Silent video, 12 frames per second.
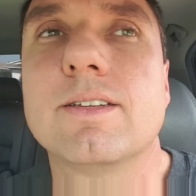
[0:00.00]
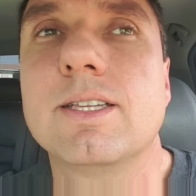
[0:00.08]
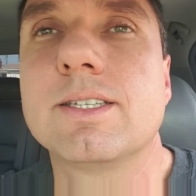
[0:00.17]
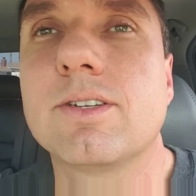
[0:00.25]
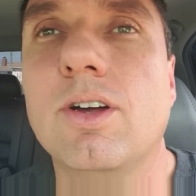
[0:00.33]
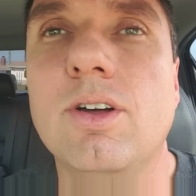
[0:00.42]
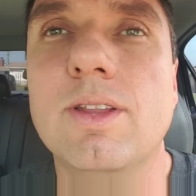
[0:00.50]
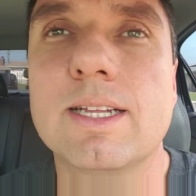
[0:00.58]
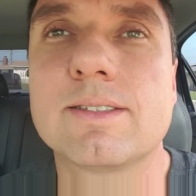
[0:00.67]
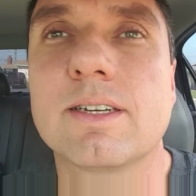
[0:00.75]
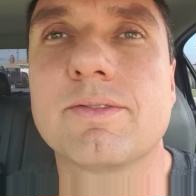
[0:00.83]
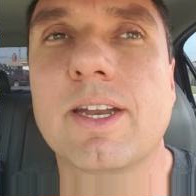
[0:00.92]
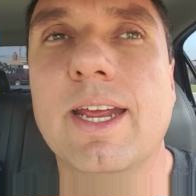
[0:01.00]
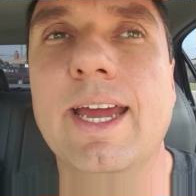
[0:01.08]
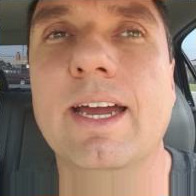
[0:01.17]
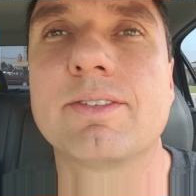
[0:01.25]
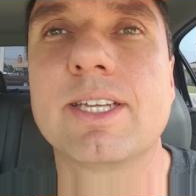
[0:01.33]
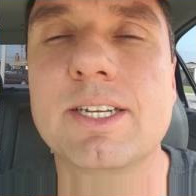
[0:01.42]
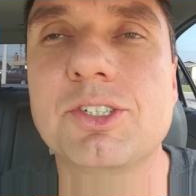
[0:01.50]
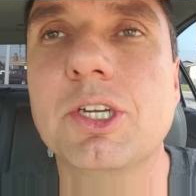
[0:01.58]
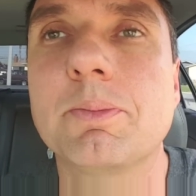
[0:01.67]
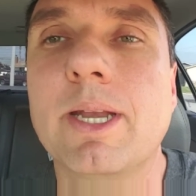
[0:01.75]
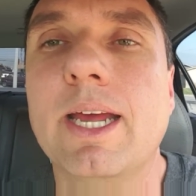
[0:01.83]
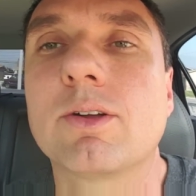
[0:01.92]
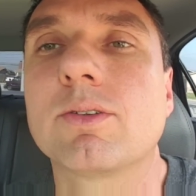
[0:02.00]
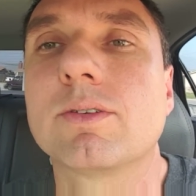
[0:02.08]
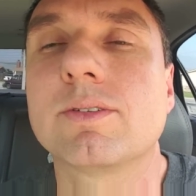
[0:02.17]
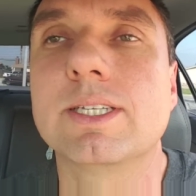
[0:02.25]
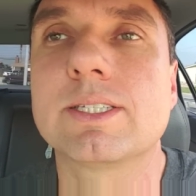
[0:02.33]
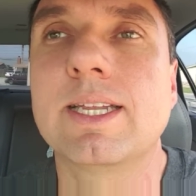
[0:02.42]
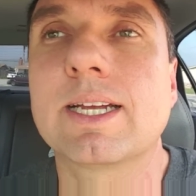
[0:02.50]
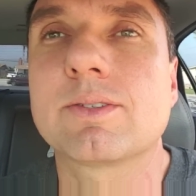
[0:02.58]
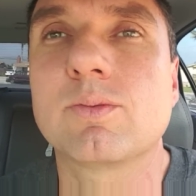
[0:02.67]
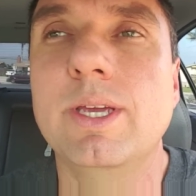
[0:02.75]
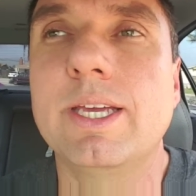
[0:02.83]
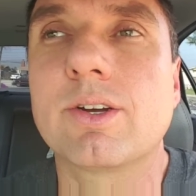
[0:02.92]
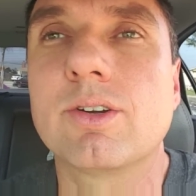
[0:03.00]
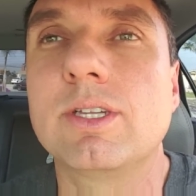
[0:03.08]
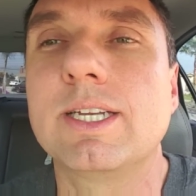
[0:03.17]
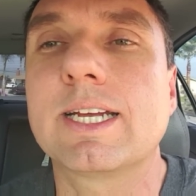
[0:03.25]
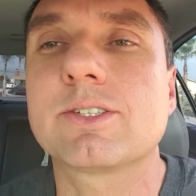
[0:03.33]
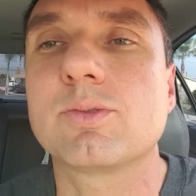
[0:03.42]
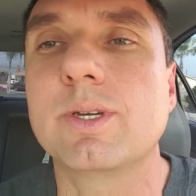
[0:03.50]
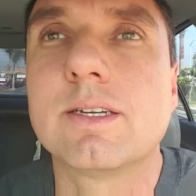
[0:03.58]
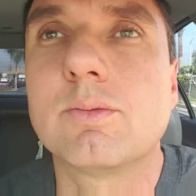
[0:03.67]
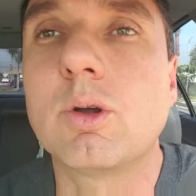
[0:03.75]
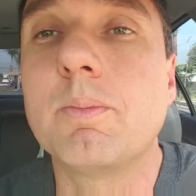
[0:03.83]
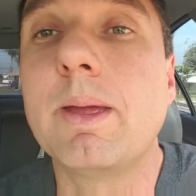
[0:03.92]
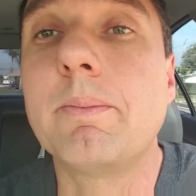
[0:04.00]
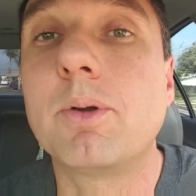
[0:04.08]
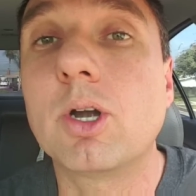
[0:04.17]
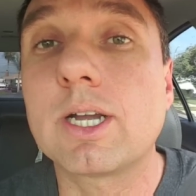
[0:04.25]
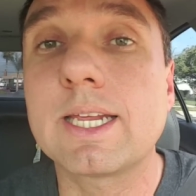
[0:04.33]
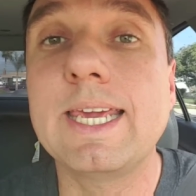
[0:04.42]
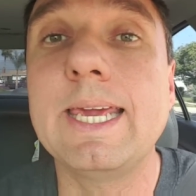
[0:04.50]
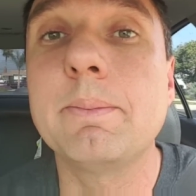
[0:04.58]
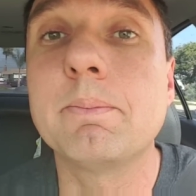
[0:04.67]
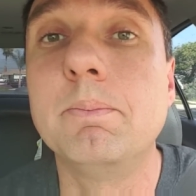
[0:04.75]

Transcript: List all that stuff that I have. Get a shipment out this next week, early next week. Remember, keep